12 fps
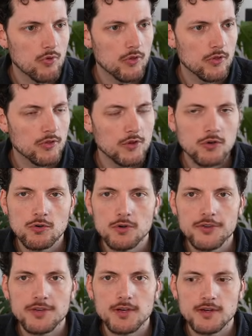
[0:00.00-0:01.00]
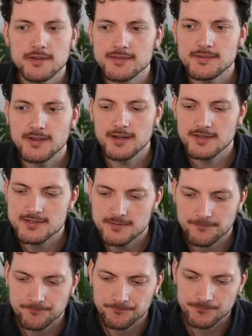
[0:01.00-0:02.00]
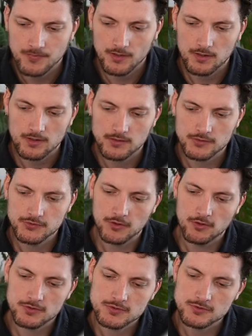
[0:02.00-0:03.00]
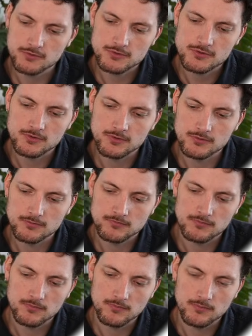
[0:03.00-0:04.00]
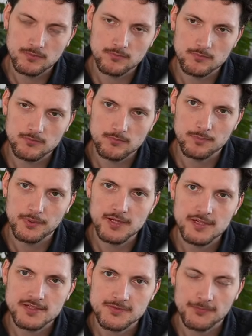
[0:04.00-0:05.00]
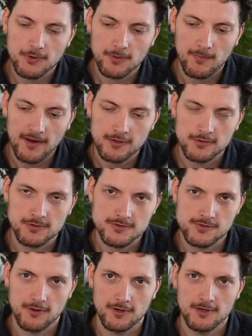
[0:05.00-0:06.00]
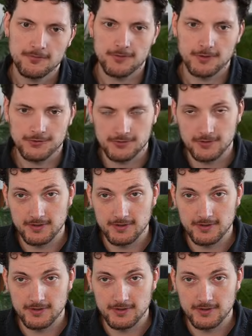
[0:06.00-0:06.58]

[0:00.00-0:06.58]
The cool thing is that, so to build for a microcontroller, first you